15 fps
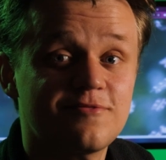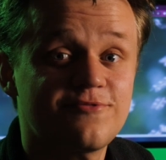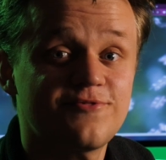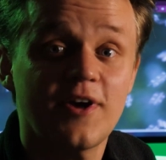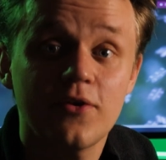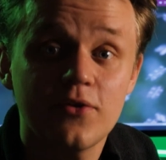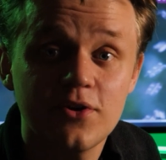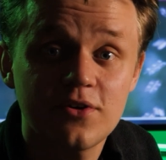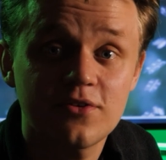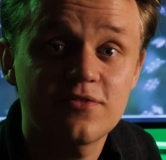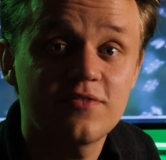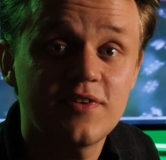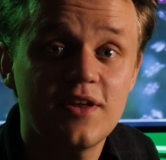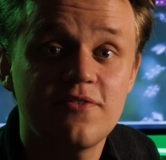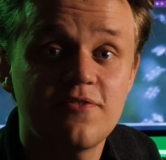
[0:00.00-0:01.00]
Fair
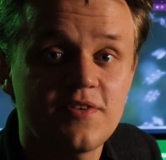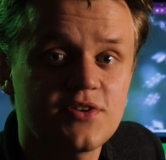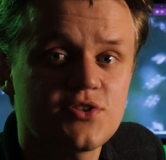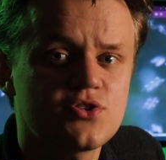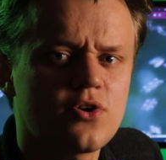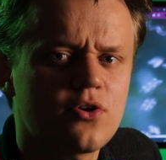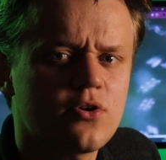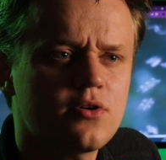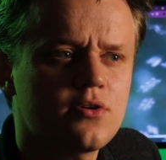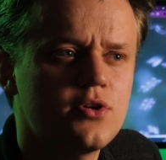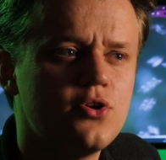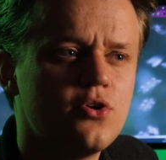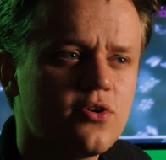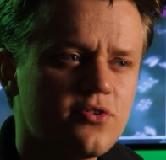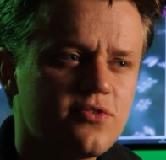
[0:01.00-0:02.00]
enough. If it's not
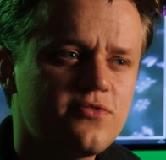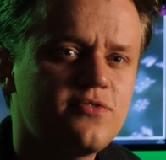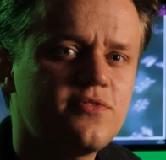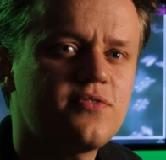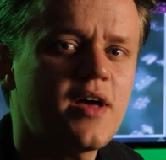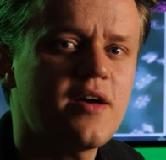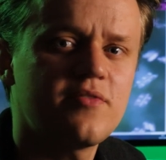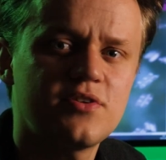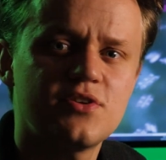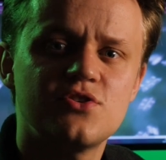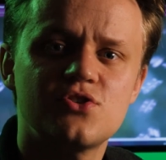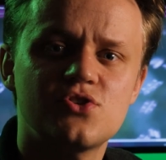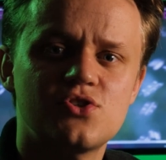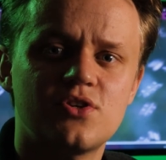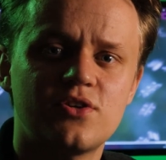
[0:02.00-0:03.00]
enough
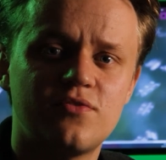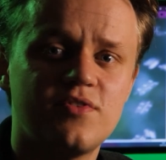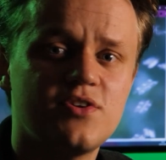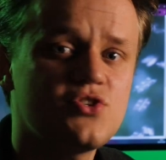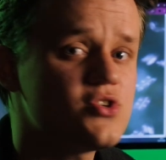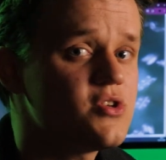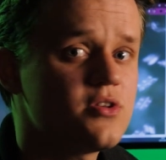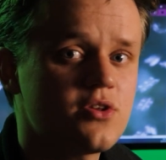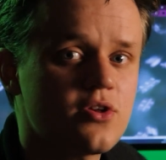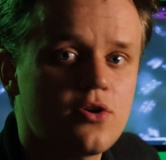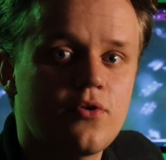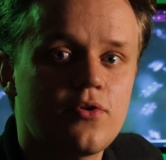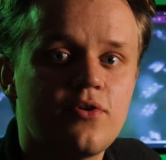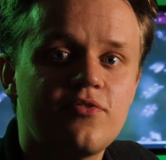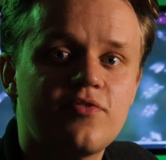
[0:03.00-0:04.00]
evidence to convince you, you
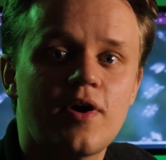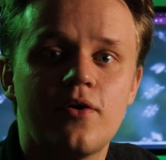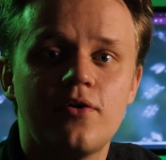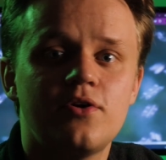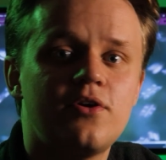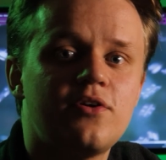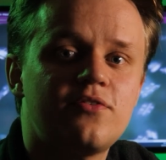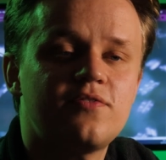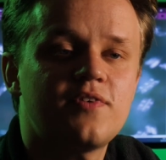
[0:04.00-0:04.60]
know what? Fair enough.